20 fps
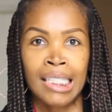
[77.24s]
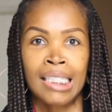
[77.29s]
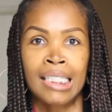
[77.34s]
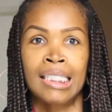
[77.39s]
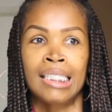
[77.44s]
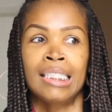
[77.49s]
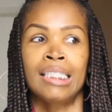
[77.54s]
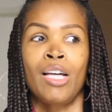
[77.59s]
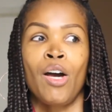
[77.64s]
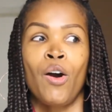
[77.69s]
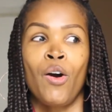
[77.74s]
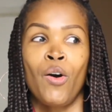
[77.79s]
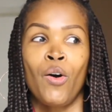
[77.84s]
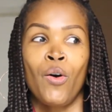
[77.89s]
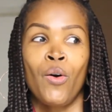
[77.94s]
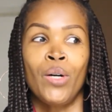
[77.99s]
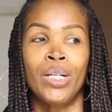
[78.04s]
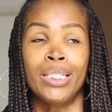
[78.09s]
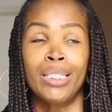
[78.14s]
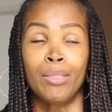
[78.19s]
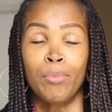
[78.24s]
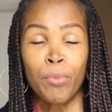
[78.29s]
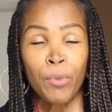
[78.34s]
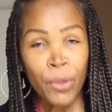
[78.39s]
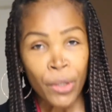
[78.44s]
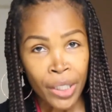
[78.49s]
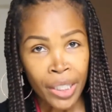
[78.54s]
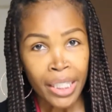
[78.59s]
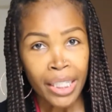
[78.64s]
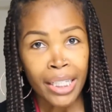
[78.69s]
So it's
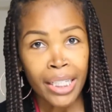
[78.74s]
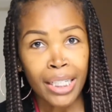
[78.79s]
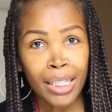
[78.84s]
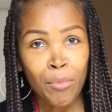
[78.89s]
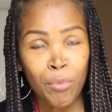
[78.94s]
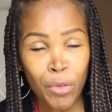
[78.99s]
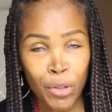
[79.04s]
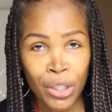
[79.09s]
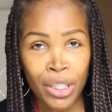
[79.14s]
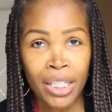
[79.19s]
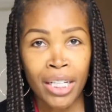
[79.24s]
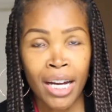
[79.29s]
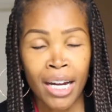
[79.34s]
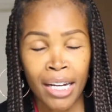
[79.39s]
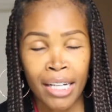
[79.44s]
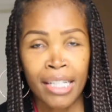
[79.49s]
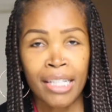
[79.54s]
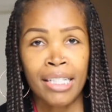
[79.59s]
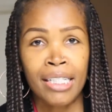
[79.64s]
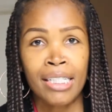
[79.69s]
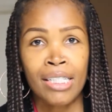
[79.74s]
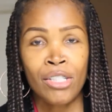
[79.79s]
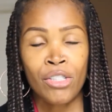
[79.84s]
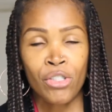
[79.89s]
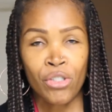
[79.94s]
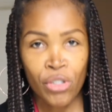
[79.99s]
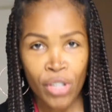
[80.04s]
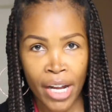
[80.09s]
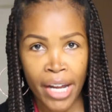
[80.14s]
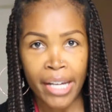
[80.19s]
pretty high
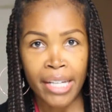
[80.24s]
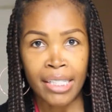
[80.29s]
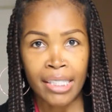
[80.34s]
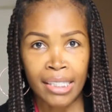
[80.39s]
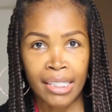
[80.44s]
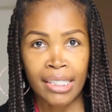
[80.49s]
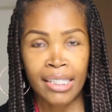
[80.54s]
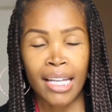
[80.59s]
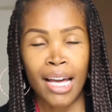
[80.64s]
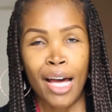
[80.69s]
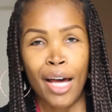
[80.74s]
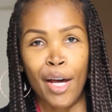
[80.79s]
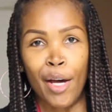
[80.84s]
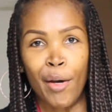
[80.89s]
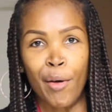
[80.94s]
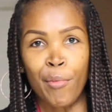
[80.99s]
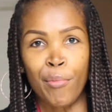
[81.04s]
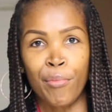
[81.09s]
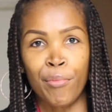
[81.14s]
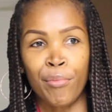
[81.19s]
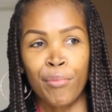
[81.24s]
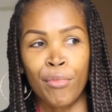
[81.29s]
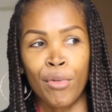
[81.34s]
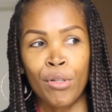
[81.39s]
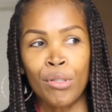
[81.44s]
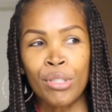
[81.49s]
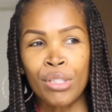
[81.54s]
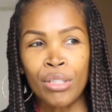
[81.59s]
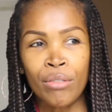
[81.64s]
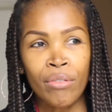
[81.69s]
stress.
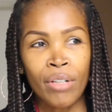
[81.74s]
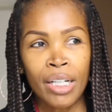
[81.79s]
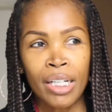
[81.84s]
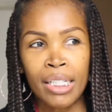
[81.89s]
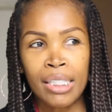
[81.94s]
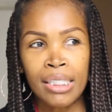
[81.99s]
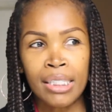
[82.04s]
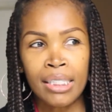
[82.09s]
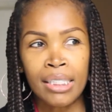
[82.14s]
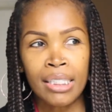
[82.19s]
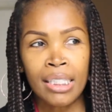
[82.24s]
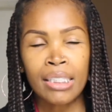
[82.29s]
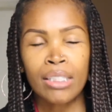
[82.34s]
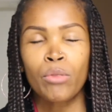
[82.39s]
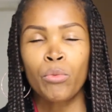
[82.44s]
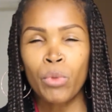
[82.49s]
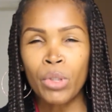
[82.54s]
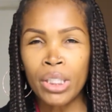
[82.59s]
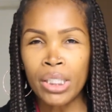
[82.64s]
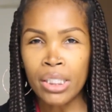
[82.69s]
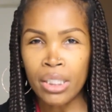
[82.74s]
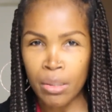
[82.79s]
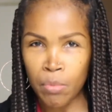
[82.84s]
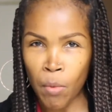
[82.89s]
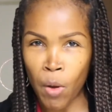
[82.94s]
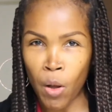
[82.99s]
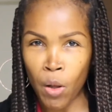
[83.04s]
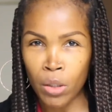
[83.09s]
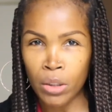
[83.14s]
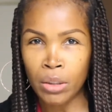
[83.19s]
Most of us, it's a really
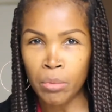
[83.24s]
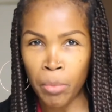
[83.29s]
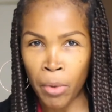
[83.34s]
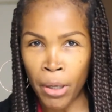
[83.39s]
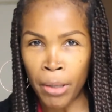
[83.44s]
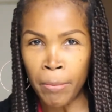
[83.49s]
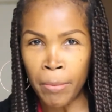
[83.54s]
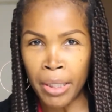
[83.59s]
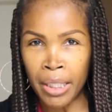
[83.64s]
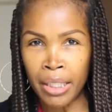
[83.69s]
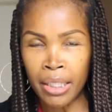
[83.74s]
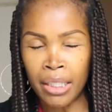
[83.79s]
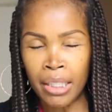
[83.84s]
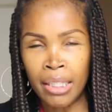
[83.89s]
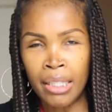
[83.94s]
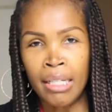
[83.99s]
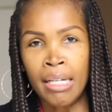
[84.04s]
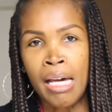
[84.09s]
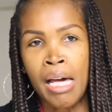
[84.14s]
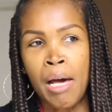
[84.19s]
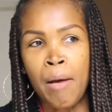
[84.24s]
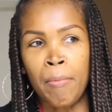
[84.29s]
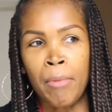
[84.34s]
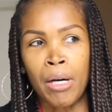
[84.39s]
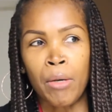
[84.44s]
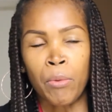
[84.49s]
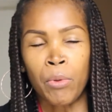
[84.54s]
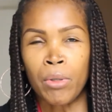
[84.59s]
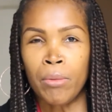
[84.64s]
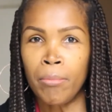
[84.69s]
small department,
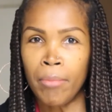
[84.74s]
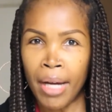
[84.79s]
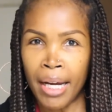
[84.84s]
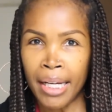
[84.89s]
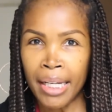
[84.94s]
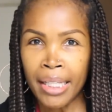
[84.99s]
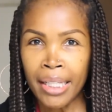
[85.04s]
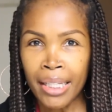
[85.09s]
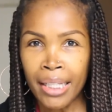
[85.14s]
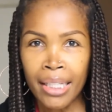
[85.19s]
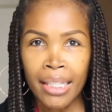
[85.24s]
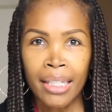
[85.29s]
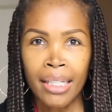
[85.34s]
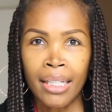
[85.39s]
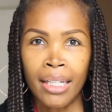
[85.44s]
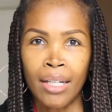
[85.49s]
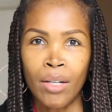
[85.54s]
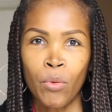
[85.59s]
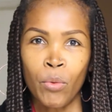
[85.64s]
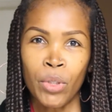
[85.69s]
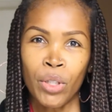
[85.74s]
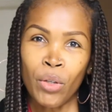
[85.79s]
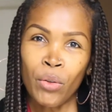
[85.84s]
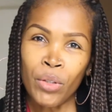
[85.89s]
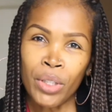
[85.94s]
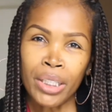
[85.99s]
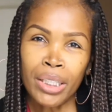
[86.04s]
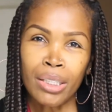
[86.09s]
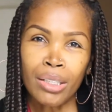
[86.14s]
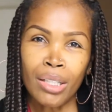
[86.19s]
but we're mighty. We
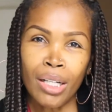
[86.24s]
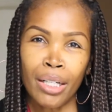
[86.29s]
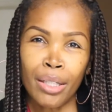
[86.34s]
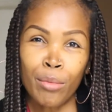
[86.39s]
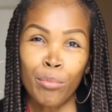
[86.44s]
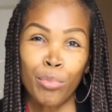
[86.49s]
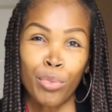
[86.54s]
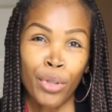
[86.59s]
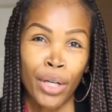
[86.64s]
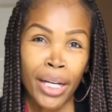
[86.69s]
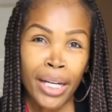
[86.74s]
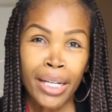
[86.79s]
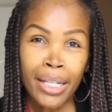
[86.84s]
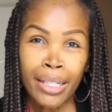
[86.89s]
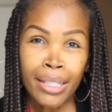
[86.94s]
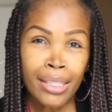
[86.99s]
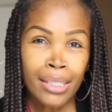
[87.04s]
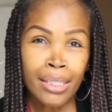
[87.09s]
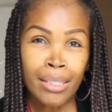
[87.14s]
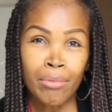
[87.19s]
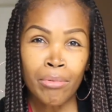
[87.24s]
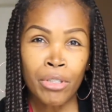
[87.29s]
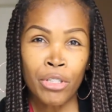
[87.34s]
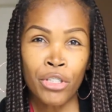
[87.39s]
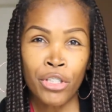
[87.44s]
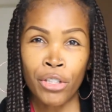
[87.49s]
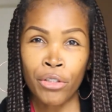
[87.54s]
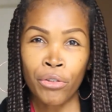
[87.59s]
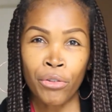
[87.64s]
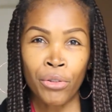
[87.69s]
don't get a lot of breaks. We
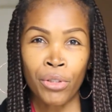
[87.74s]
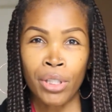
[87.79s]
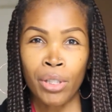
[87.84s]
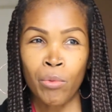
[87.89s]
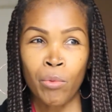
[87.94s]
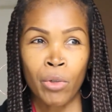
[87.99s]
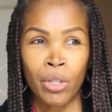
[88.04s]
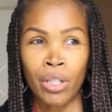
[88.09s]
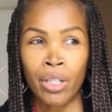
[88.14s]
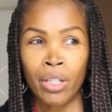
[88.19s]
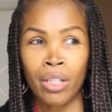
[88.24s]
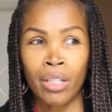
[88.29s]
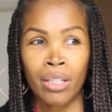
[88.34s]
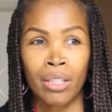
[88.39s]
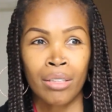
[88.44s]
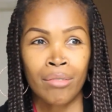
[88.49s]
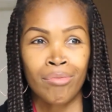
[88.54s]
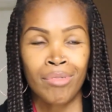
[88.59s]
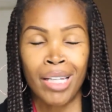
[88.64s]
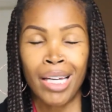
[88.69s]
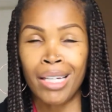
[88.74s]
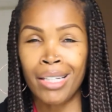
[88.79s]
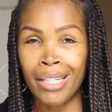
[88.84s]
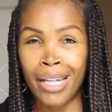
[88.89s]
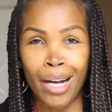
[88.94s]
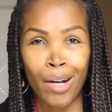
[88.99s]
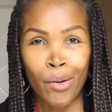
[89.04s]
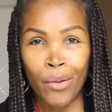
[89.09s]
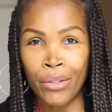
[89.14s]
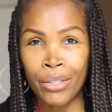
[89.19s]
generally work 10
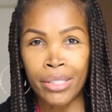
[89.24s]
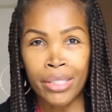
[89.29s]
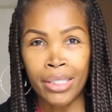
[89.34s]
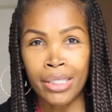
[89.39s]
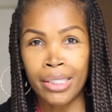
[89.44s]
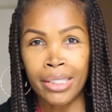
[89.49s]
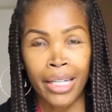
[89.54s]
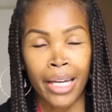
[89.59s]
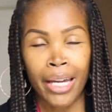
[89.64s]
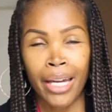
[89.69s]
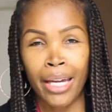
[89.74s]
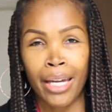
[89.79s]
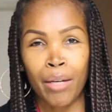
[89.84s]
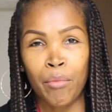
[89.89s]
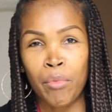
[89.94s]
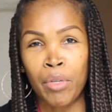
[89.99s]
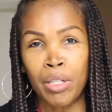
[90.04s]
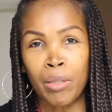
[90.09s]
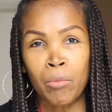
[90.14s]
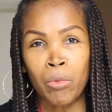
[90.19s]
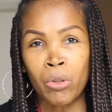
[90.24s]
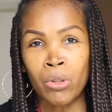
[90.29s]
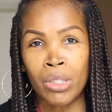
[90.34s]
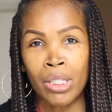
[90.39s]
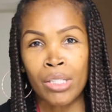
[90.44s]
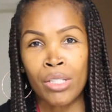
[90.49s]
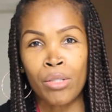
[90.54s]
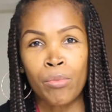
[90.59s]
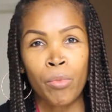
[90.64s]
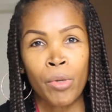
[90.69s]
hours a day, minimal
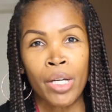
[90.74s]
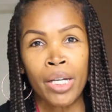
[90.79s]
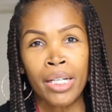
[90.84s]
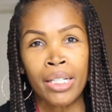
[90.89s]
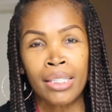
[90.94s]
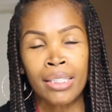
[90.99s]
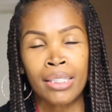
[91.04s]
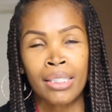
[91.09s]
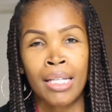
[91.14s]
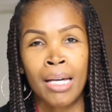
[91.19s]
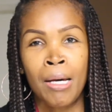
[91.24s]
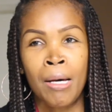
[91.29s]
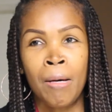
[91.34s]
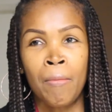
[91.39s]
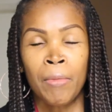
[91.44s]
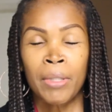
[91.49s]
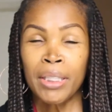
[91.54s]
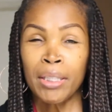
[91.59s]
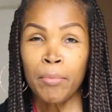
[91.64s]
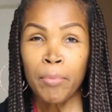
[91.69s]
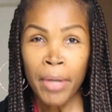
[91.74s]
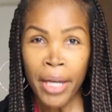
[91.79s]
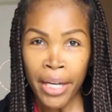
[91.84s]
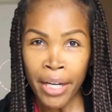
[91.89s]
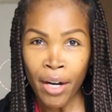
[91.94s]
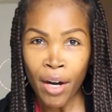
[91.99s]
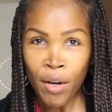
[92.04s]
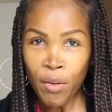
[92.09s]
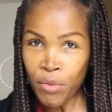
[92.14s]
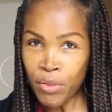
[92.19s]
lunch breaks. But the
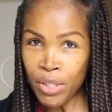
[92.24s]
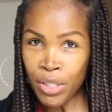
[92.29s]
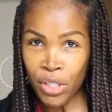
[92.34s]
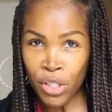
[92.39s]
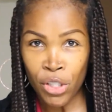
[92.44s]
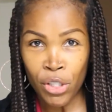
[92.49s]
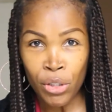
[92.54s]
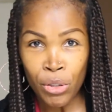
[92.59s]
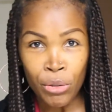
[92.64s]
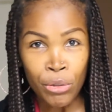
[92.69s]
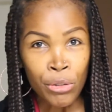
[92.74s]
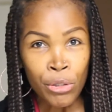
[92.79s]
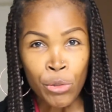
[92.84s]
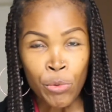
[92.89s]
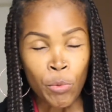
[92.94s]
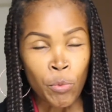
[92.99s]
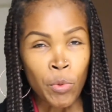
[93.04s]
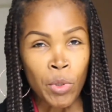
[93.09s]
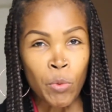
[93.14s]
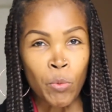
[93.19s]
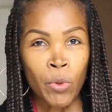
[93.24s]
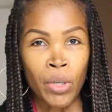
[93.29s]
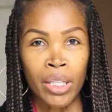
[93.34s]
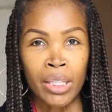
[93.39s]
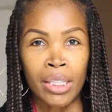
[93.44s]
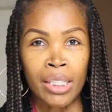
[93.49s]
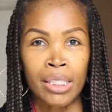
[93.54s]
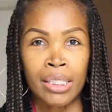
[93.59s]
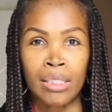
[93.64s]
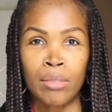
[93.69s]
payoff is huge when we
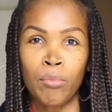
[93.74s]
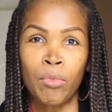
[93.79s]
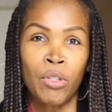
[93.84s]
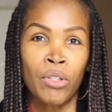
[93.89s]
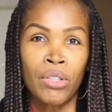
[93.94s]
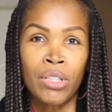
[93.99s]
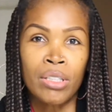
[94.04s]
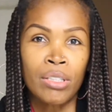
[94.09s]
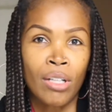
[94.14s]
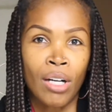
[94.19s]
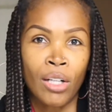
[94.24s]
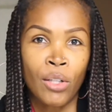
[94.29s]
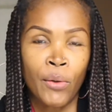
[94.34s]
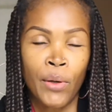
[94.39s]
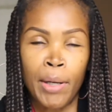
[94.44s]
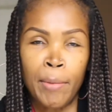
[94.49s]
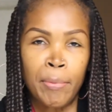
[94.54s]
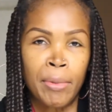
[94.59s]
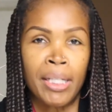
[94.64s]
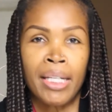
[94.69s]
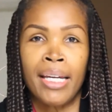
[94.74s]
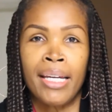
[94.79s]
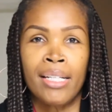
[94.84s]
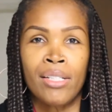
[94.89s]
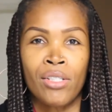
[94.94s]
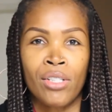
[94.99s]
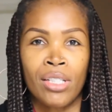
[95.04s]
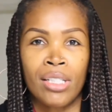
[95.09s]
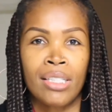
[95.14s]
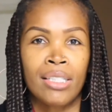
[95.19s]
win these $1 million
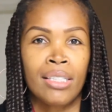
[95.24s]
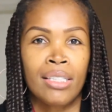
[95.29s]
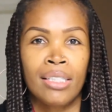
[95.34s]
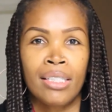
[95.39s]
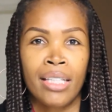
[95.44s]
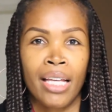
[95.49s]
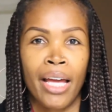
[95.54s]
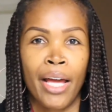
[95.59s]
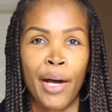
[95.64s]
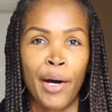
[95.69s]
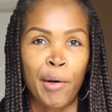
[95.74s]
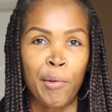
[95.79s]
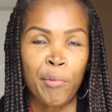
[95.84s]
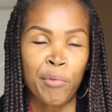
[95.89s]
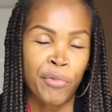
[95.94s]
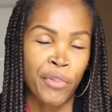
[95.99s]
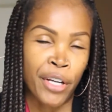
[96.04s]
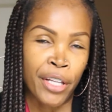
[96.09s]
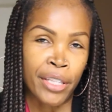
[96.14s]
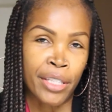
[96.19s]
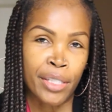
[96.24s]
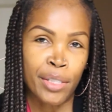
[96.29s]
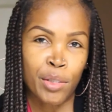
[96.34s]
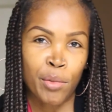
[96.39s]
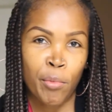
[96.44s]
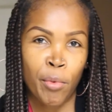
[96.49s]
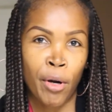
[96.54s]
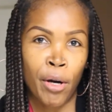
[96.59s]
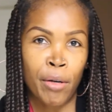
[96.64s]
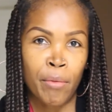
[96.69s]
applications that help fund these
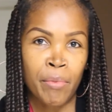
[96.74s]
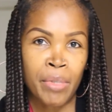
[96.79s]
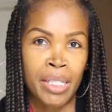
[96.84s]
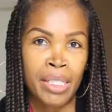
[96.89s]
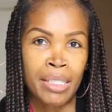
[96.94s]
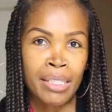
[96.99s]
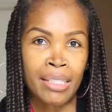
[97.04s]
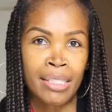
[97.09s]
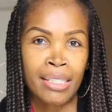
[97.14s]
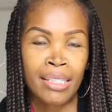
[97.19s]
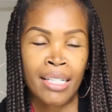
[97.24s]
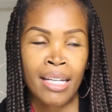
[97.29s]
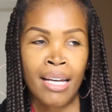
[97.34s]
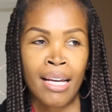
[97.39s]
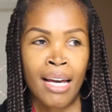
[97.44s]
apartments.